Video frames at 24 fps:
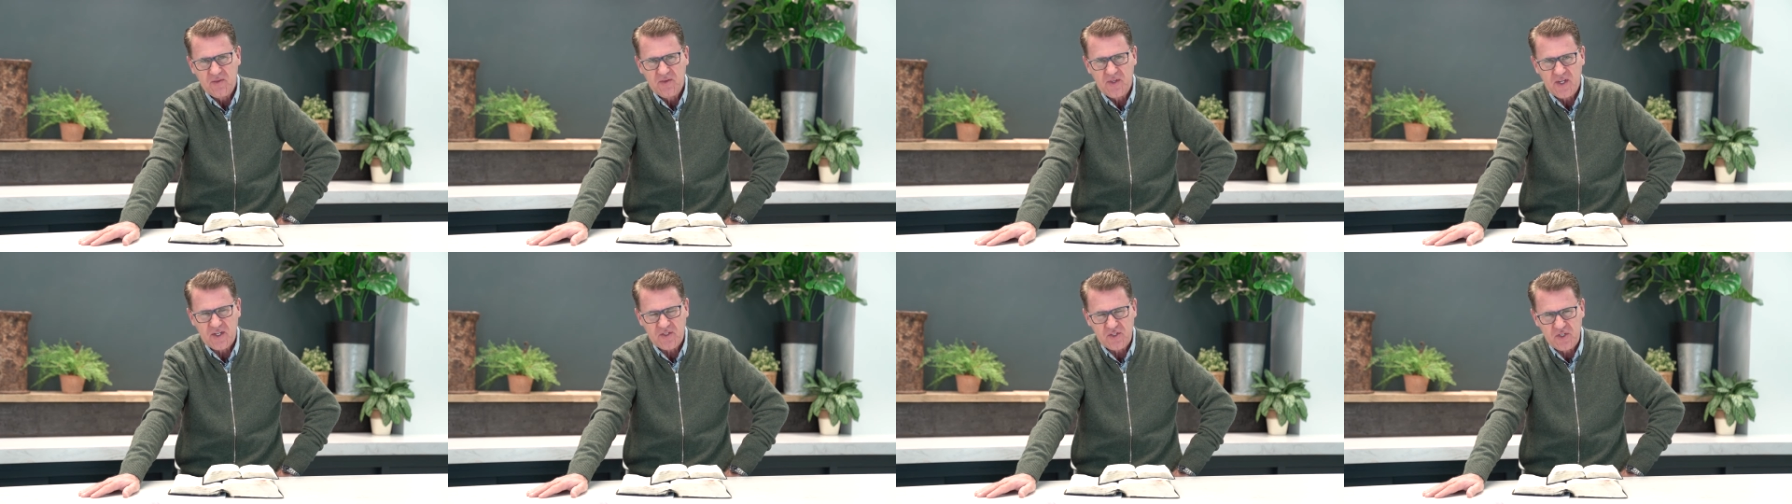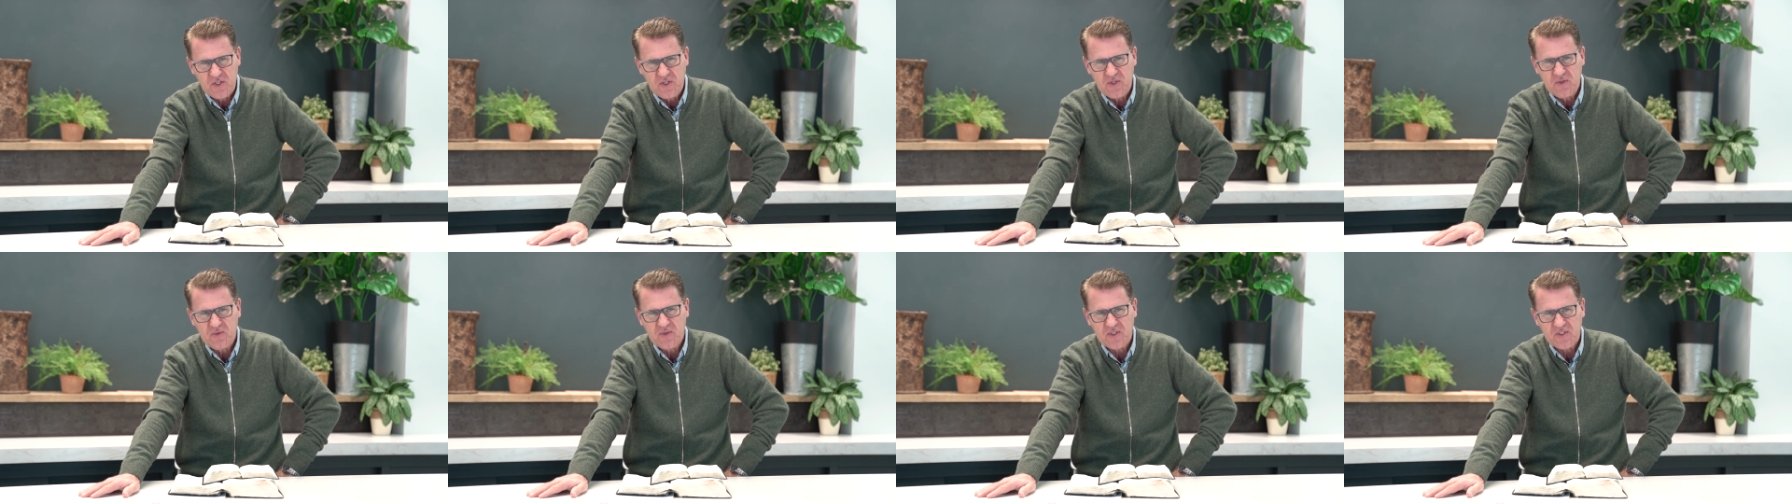that
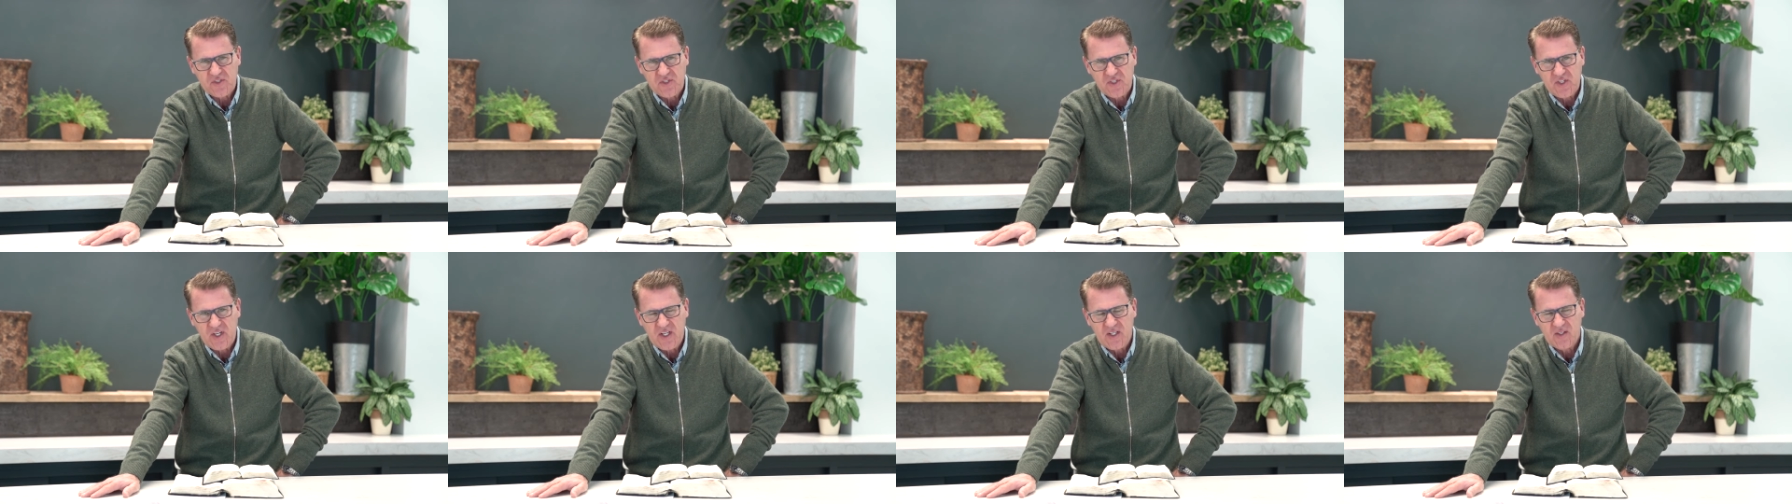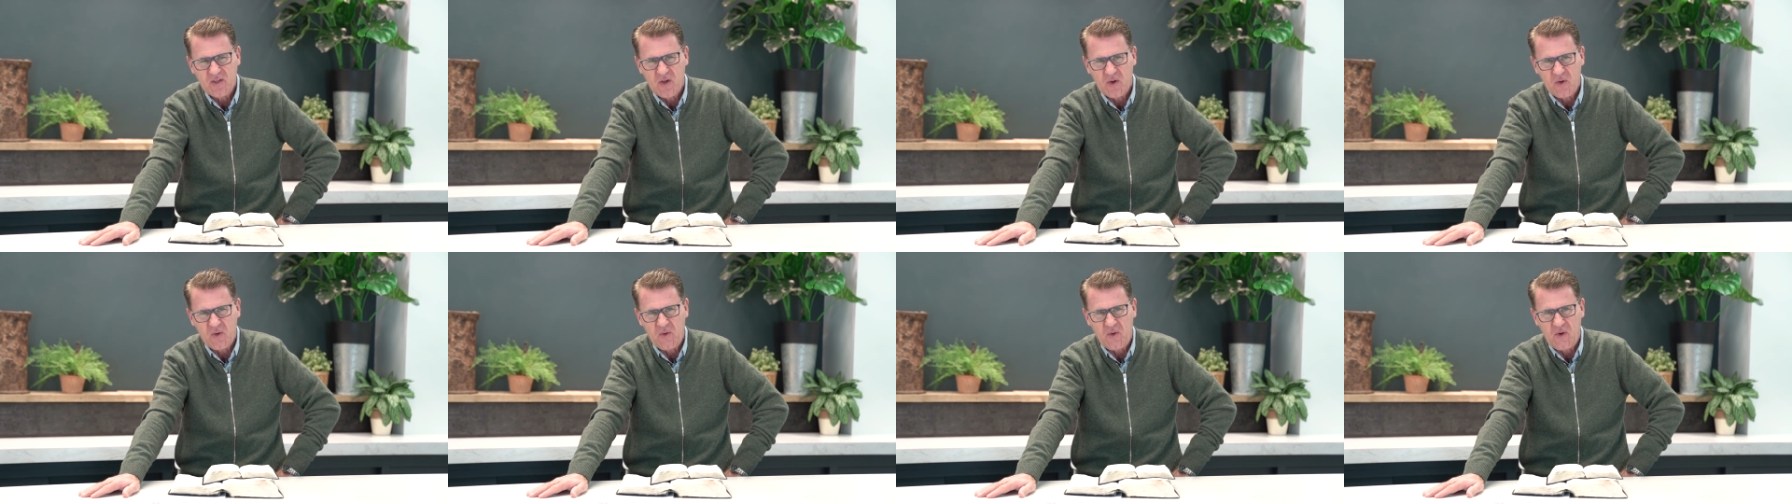you will see
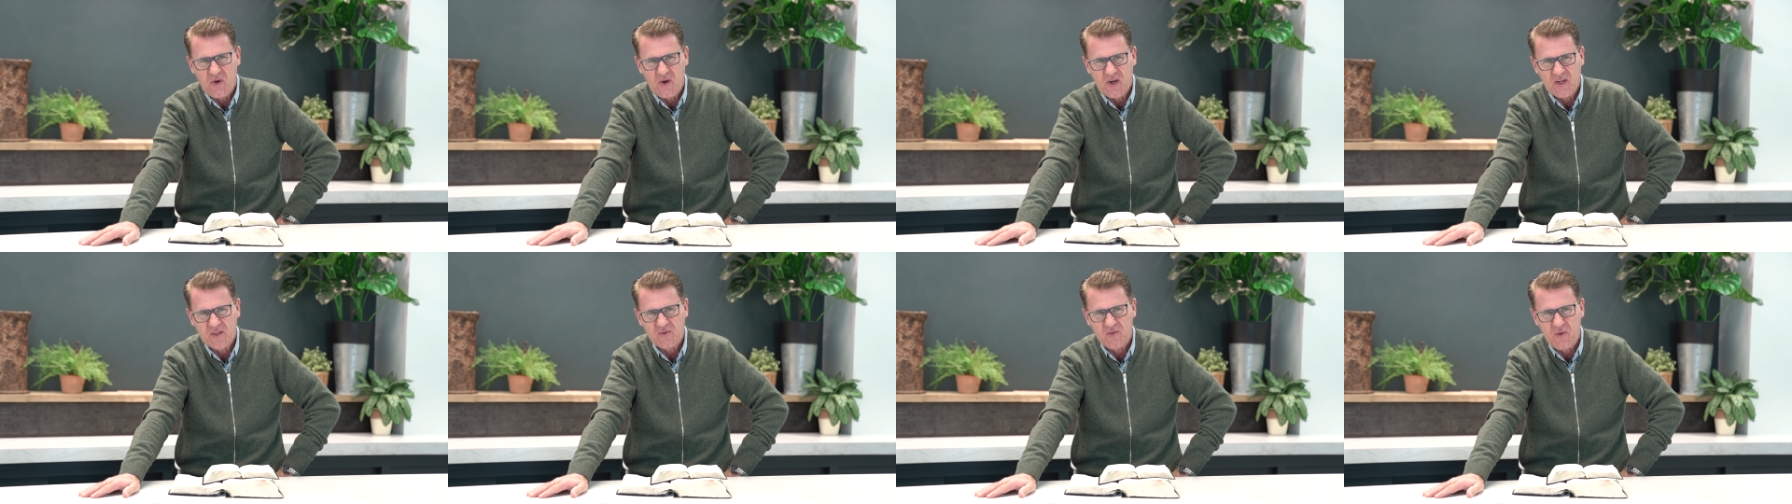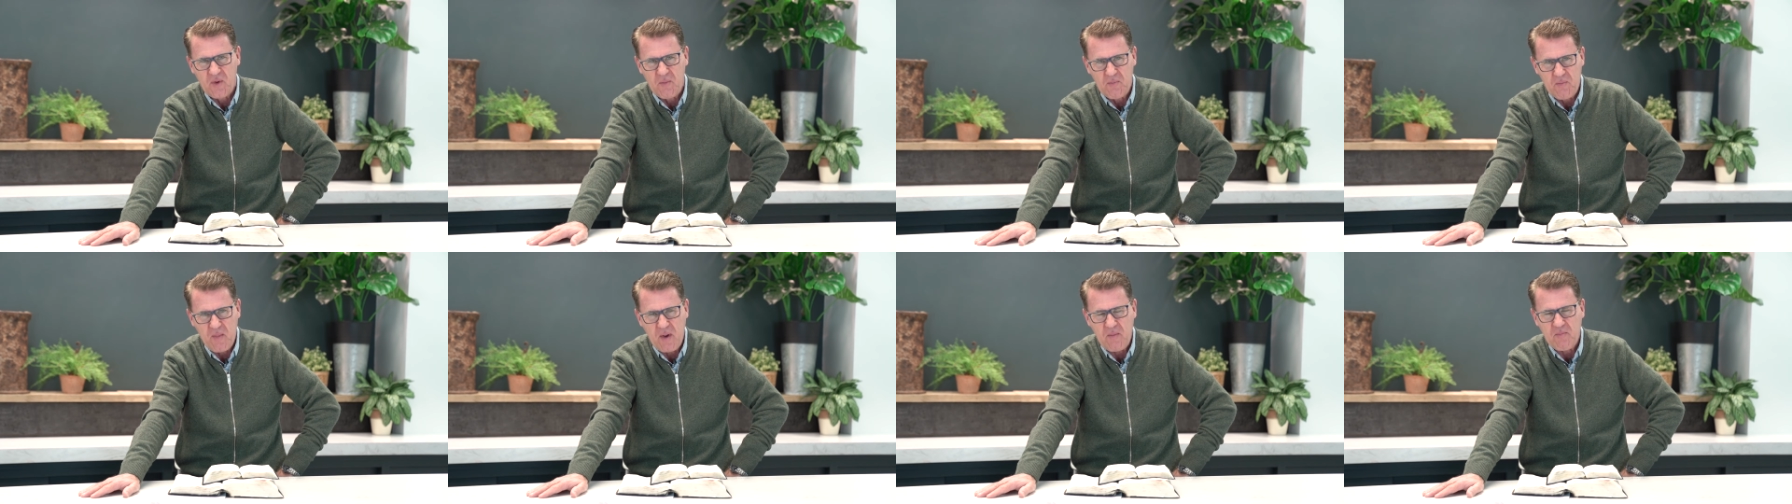the Lord
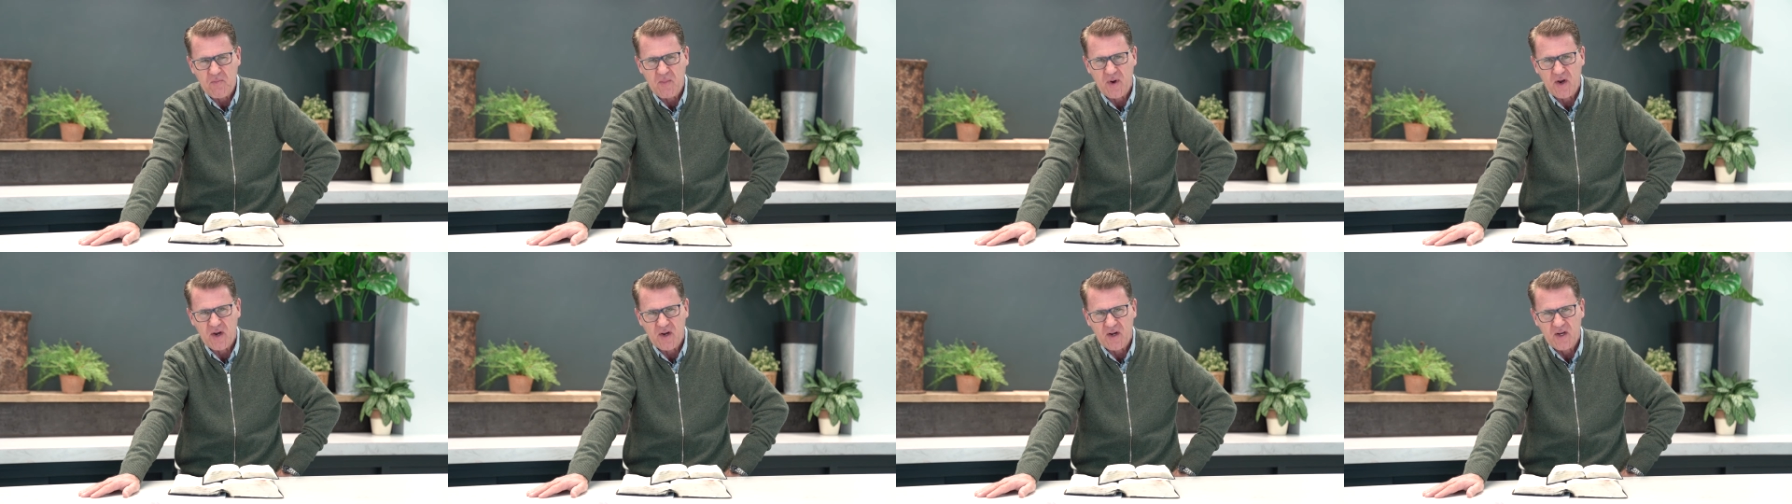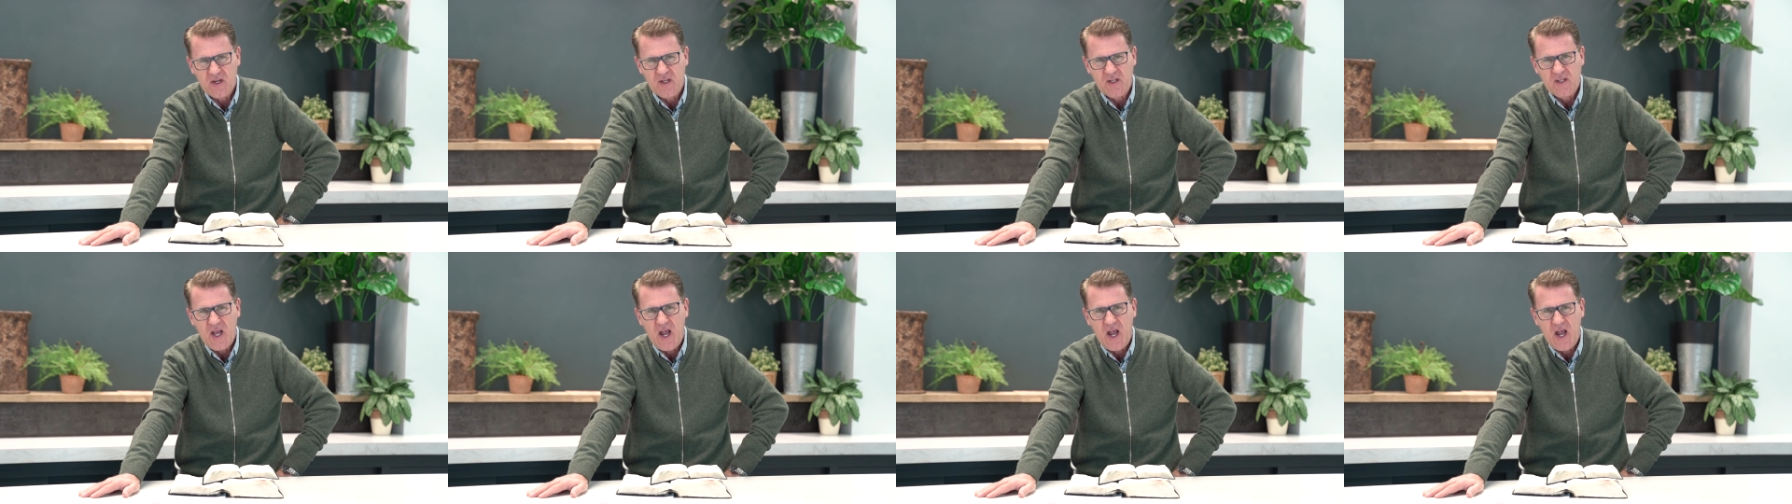remember